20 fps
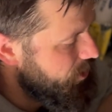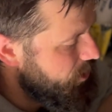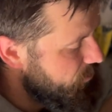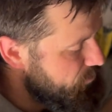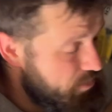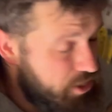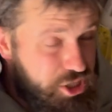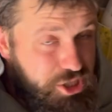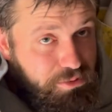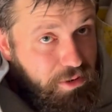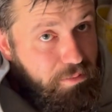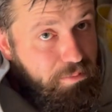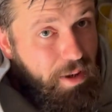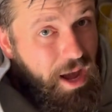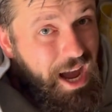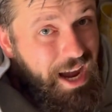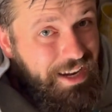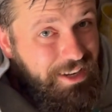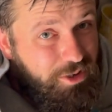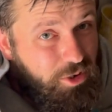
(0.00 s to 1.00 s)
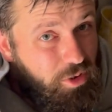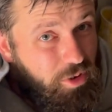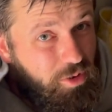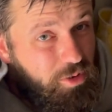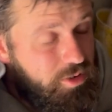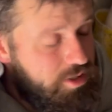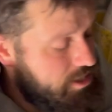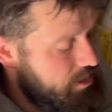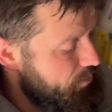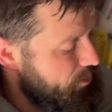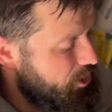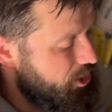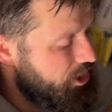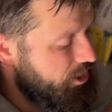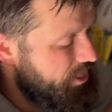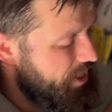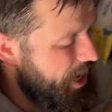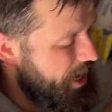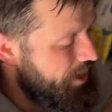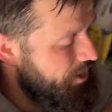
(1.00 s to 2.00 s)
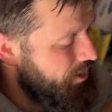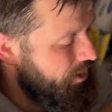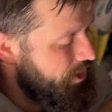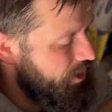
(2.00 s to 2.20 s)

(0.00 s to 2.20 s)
bitumen paint or something like that